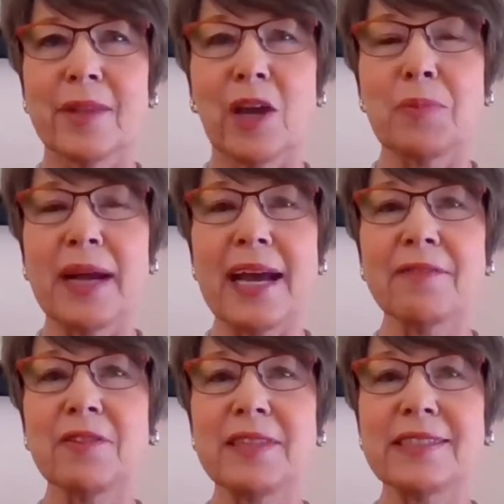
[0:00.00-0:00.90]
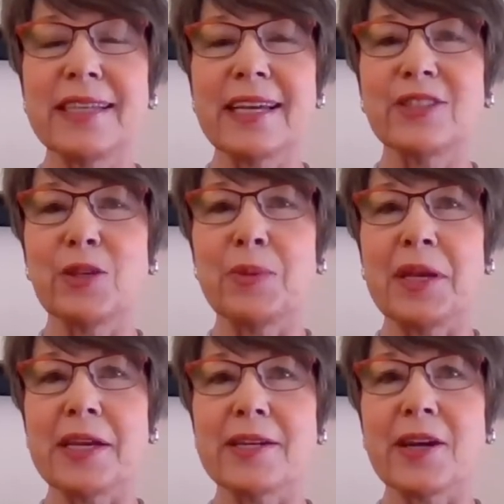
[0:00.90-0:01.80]
On behalf of NCA
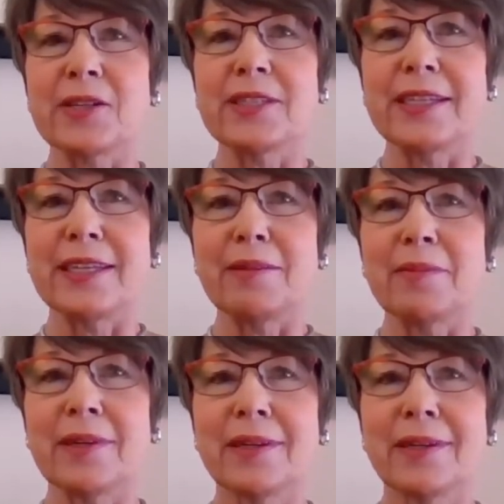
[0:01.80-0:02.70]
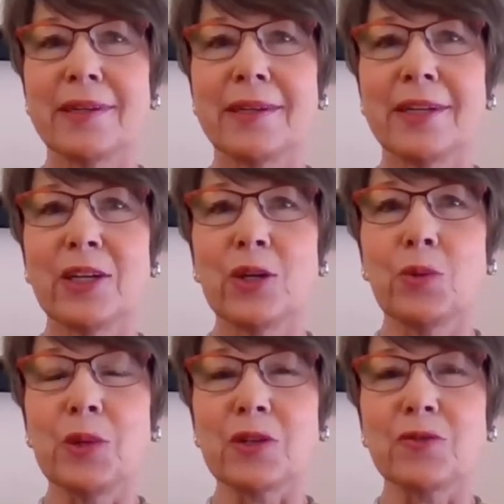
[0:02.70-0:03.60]
CPA and our team,
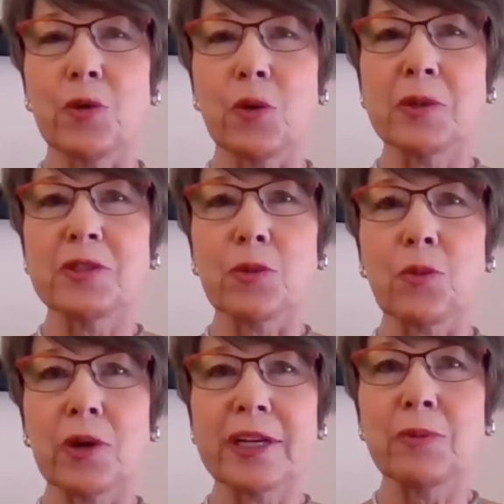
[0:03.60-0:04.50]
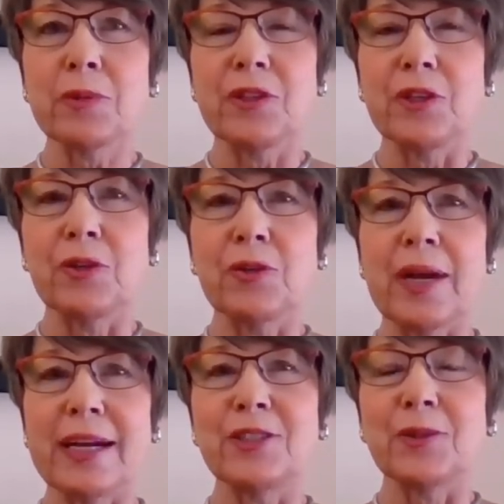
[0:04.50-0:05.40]
we look forward to working with you
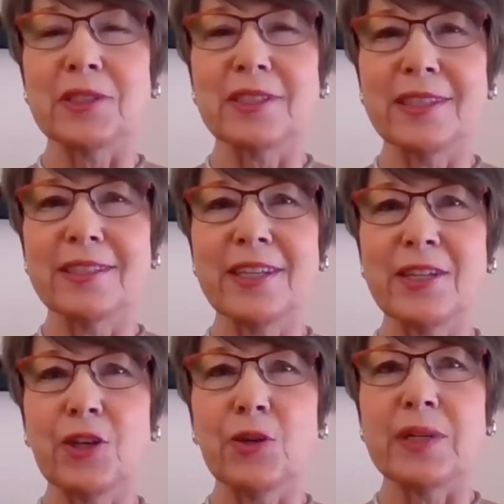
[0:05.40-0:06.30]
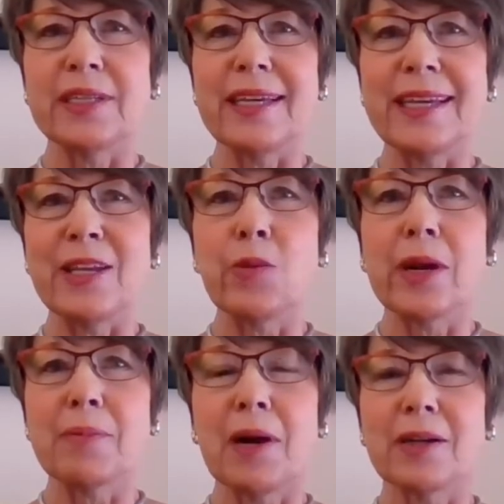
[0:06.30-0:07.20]
and to assisting you in any
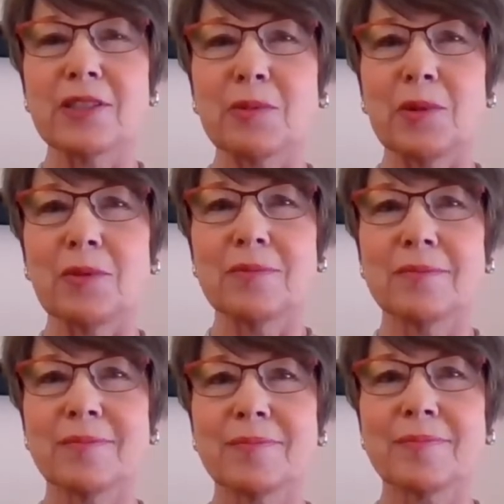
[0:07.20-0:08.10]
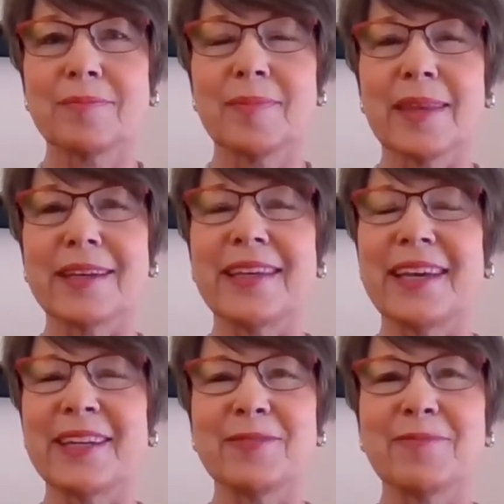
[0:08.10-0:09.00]
way possible.
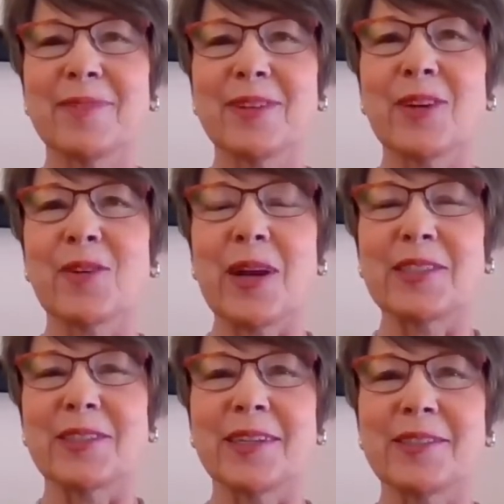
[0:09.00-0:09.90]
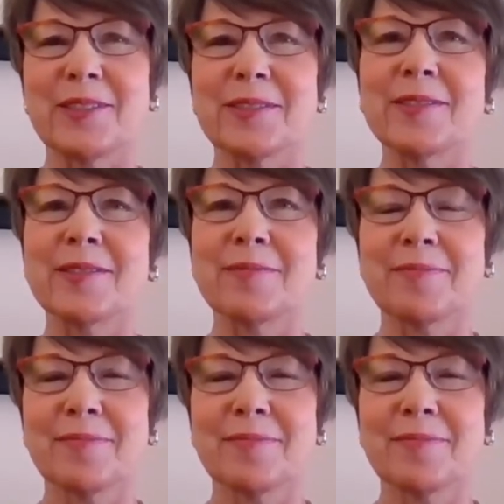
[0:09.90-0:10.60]
Again, congratulations.